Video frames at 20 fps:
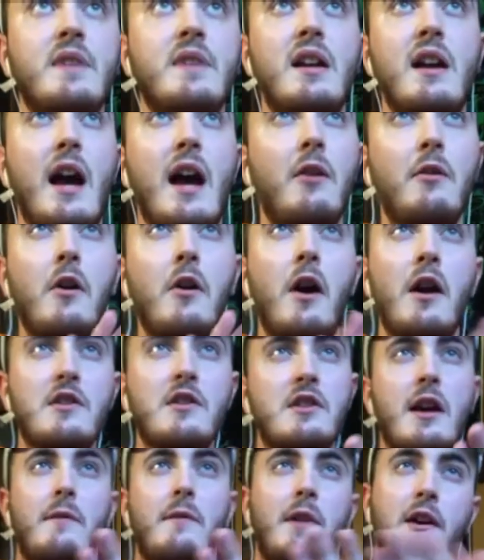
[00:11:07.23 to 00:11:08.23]
I don't know, I
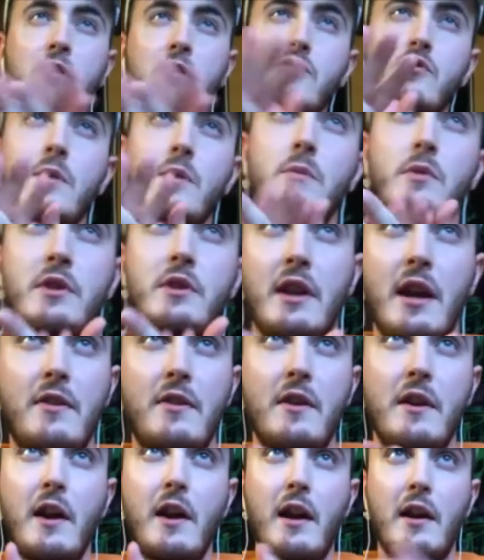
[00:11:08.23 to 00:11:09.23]
just have like a dream with it. I
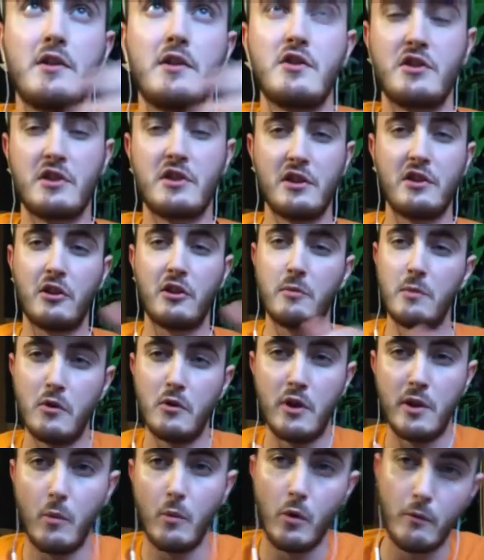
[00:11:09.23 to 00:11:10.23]
think I can just get the
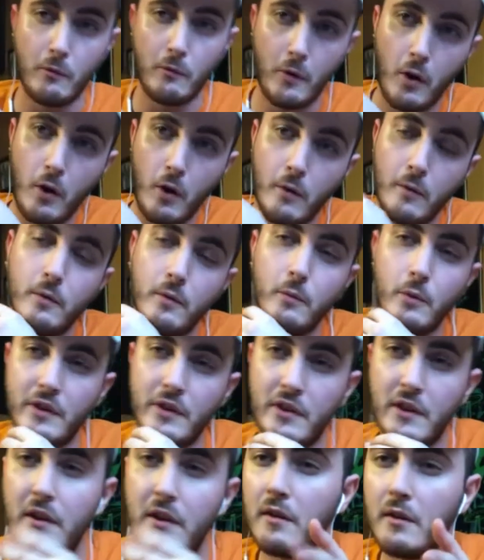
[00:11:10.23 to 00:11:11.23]
community more involved
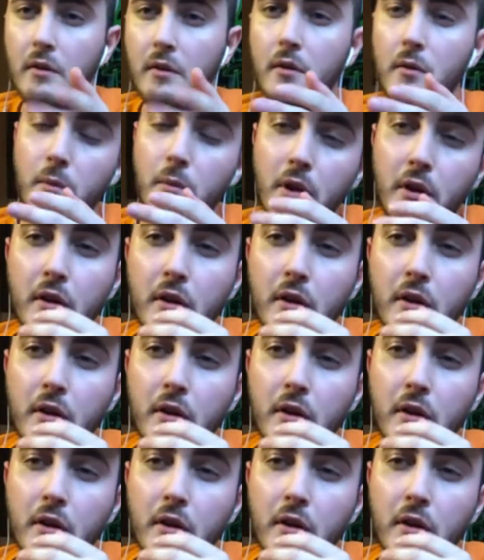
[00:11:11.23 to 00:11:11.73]
with it. But